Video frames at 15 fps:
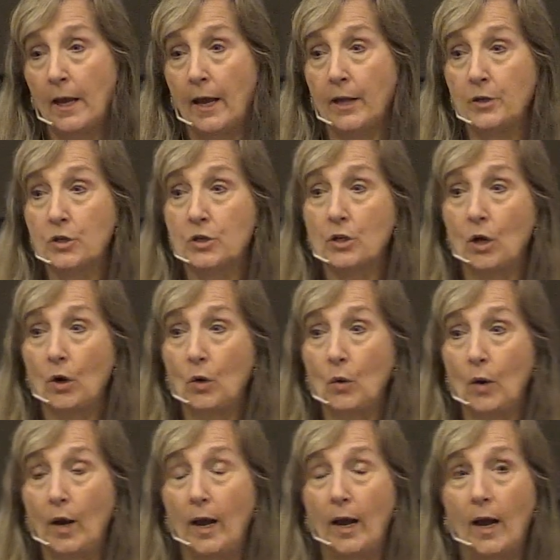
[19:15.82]
And so
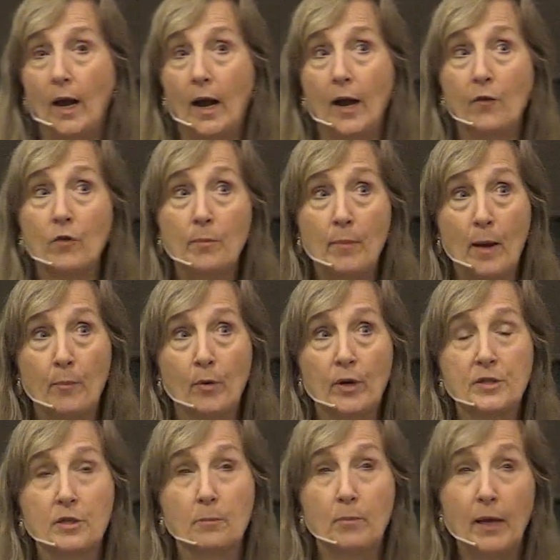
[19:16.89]
I remember
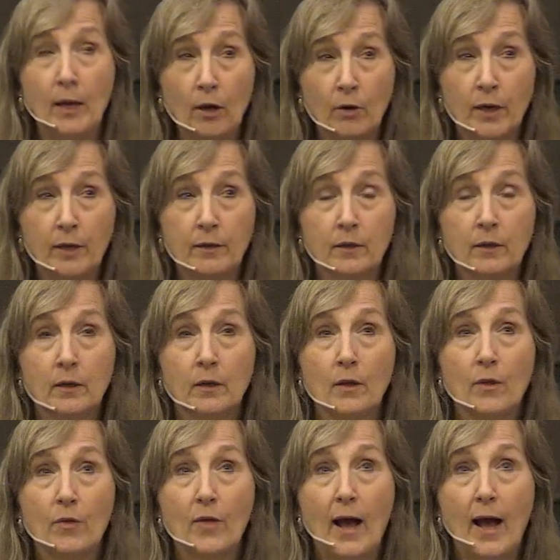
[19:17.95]
as a parent
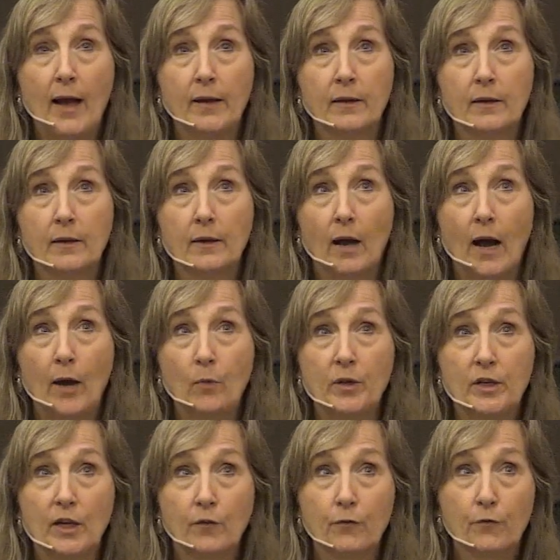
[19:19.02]
that I
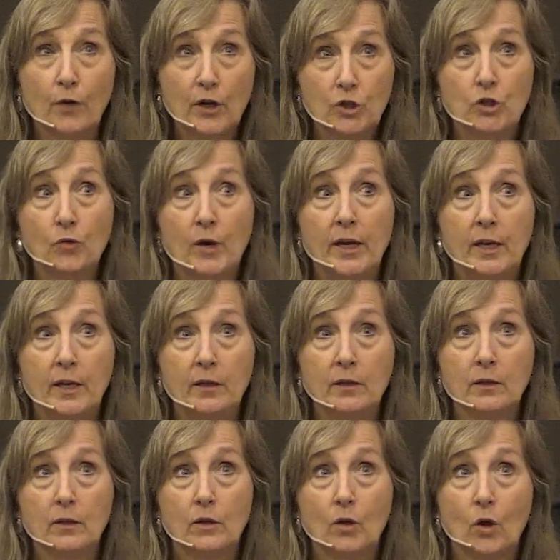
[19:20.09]
would get frustrated
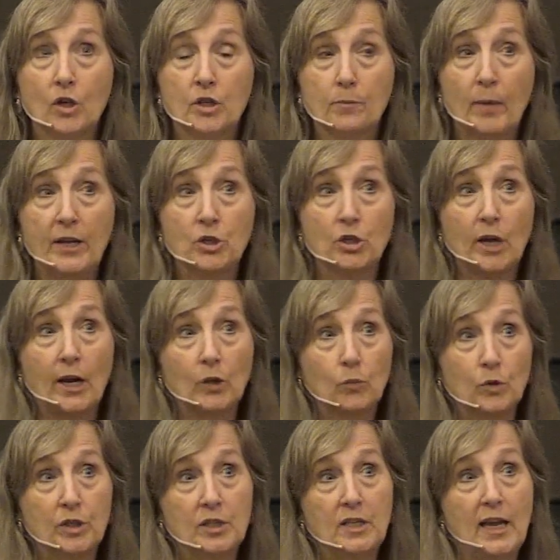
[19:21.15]
because my child
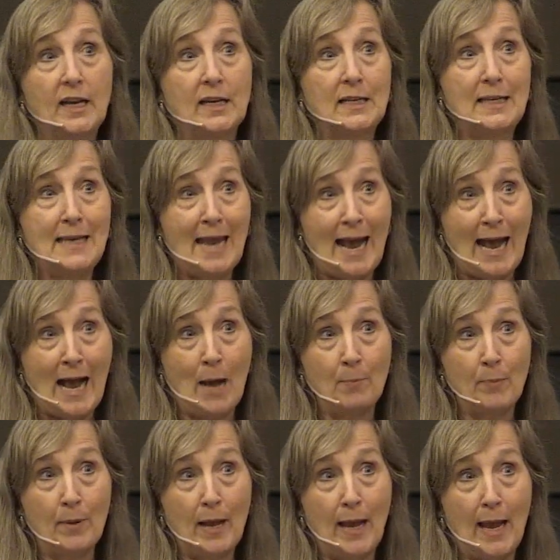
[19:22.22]
wouldn't take a
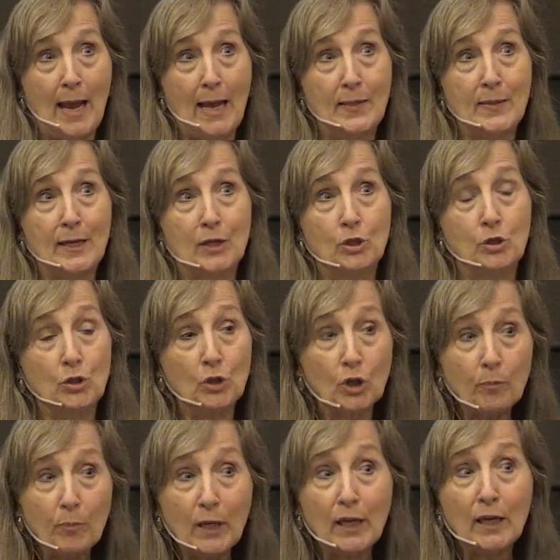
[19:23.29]
nap, and then it took
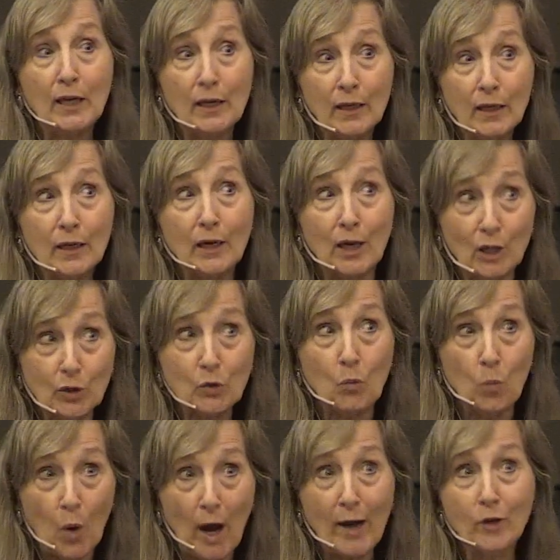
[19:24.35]
me a little
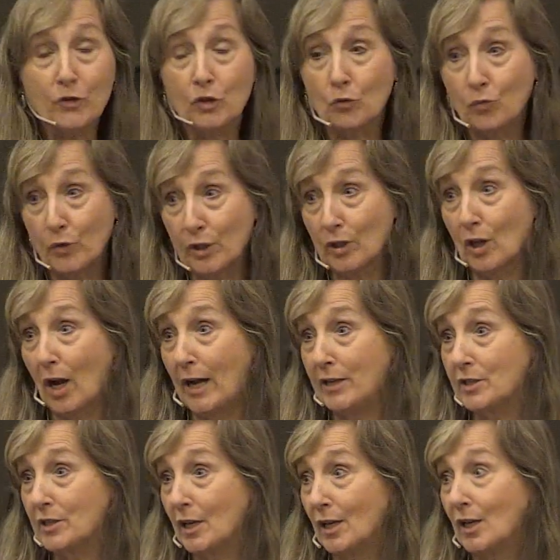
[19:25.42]
while to
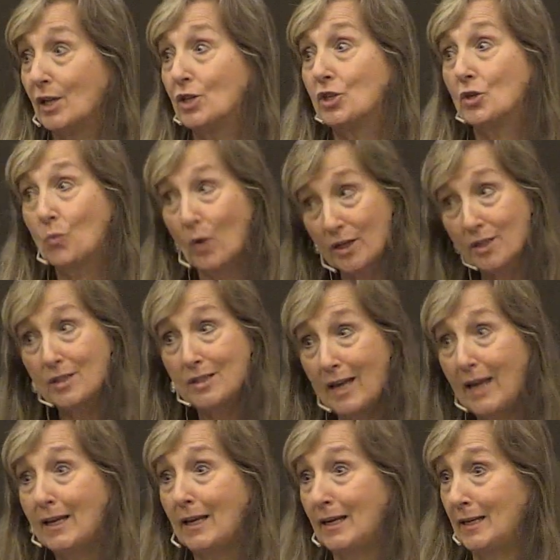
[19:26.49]
realize she wasn't
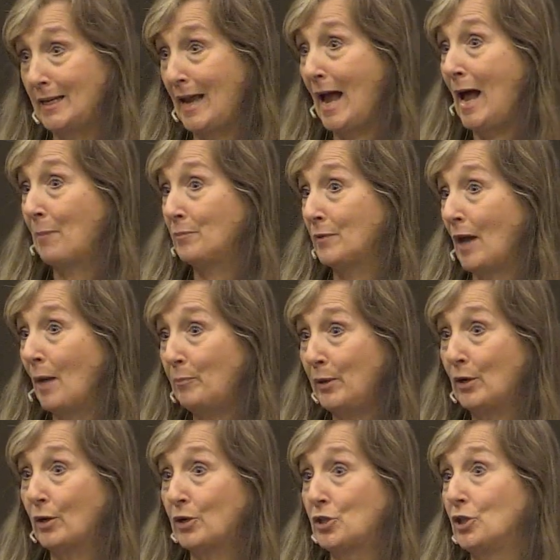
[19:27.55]
taking a nap, not
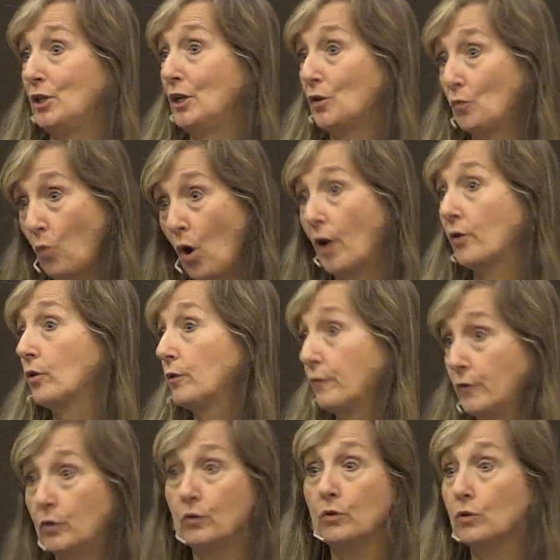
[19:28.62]
because she needed water or
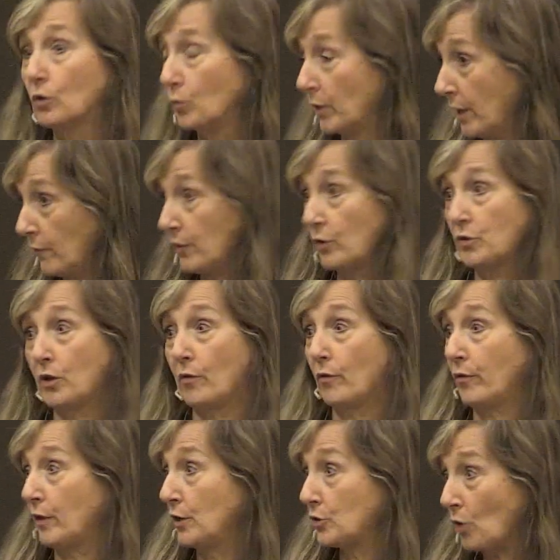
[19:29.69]
food or whatever those other
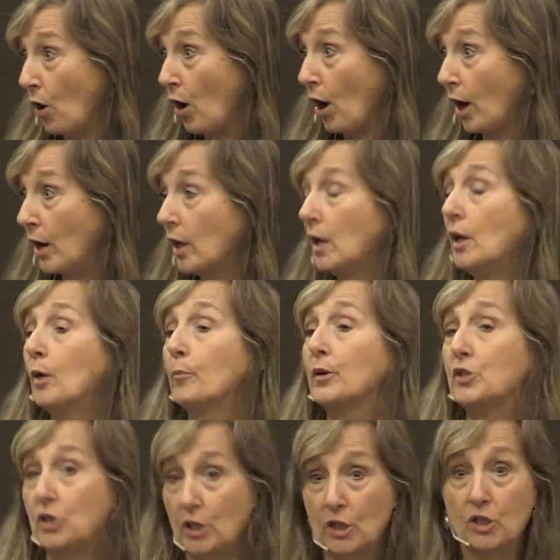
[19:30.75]
things are,
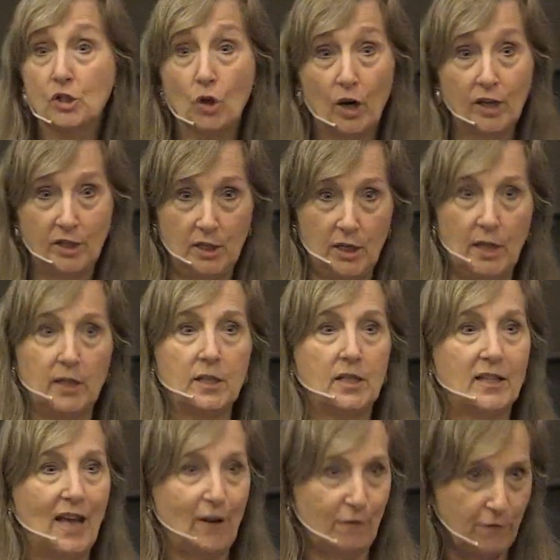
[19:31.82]
but she started to get
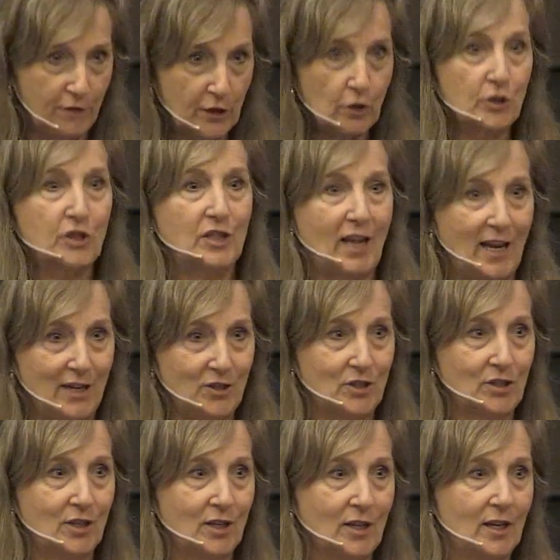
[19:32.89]
into that fear
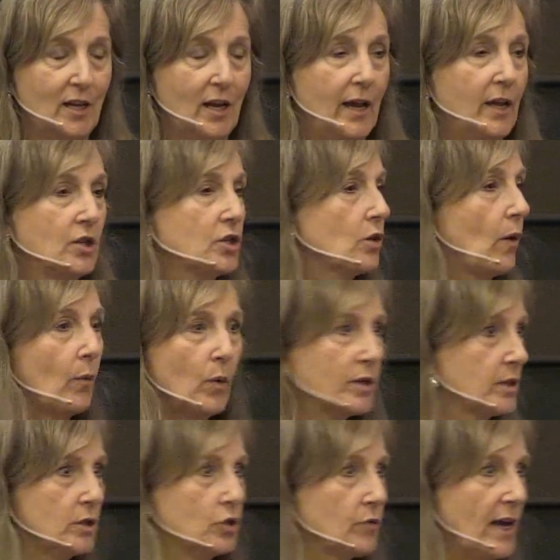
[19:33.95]
stage. And so I
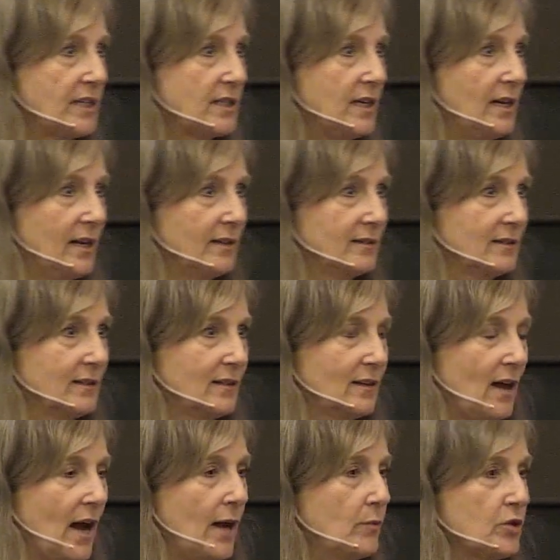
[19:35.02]
wasn't addressing it.
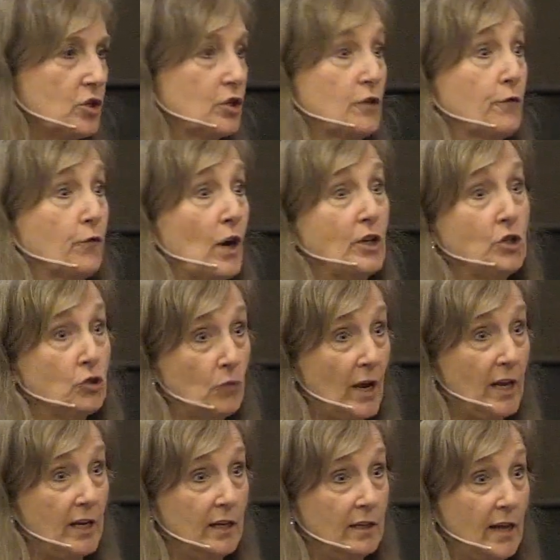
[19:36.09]
I was just
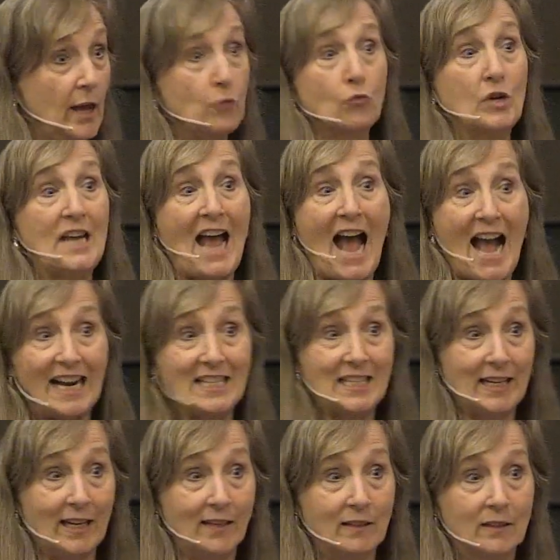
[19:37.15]
frustrated and
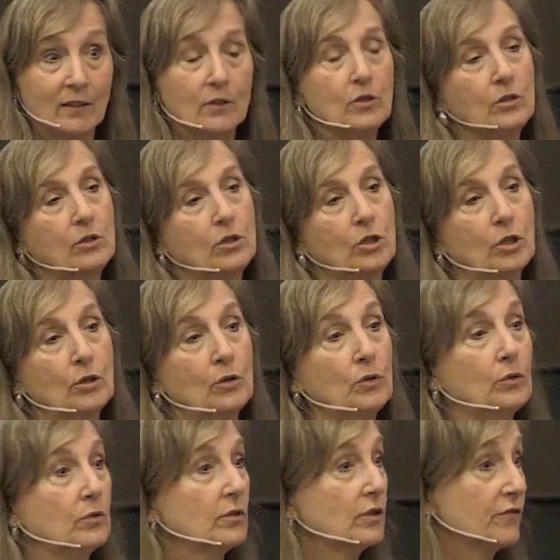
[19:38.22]
reacting
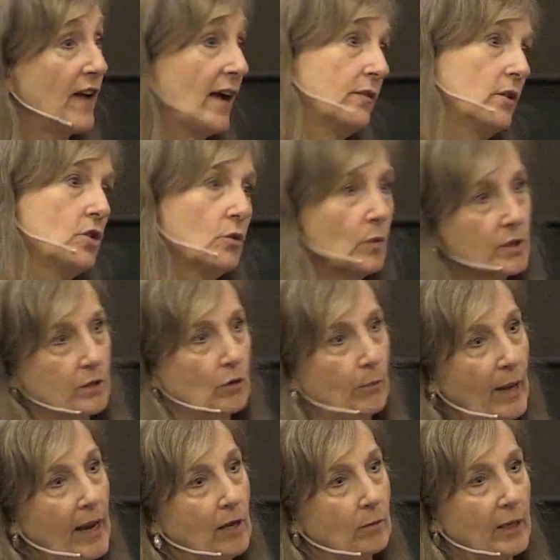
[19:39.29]
to the fact that she wasn't
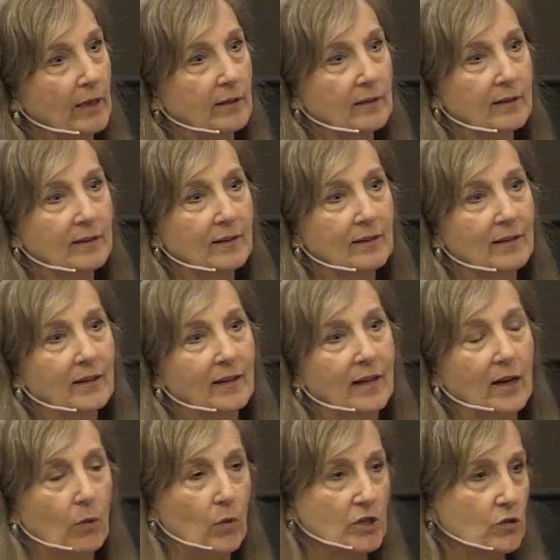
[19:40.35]
obeying me.
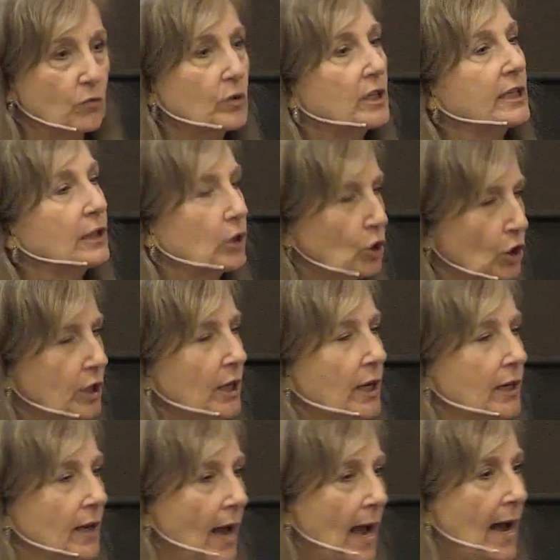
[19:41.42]
And I wasn't really
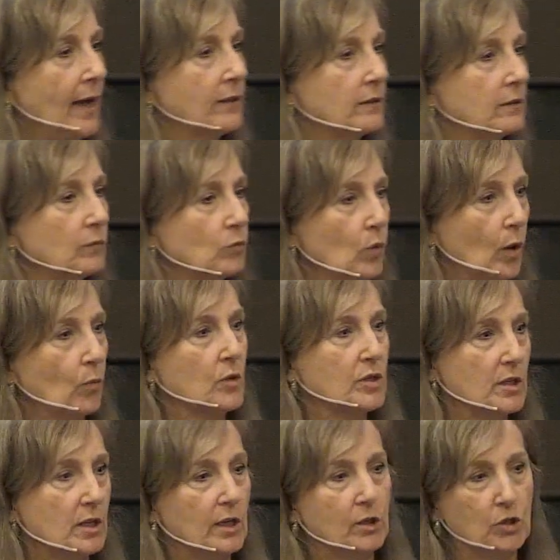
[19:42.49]
looking at what was
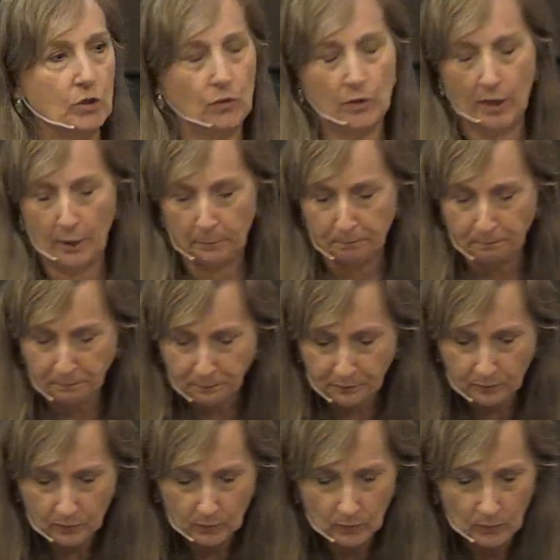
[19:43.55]
the issue there.
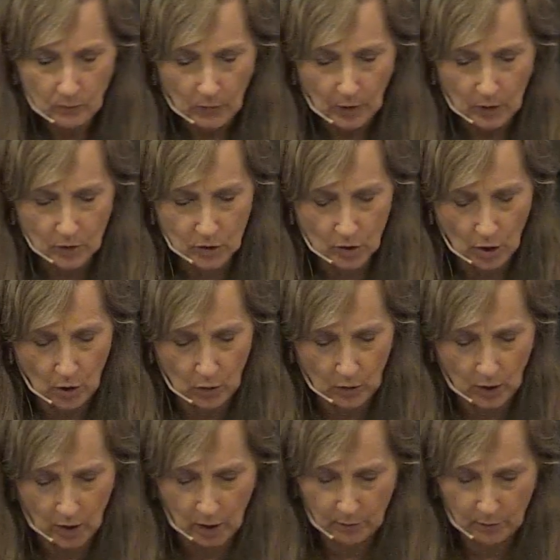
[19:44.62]
So,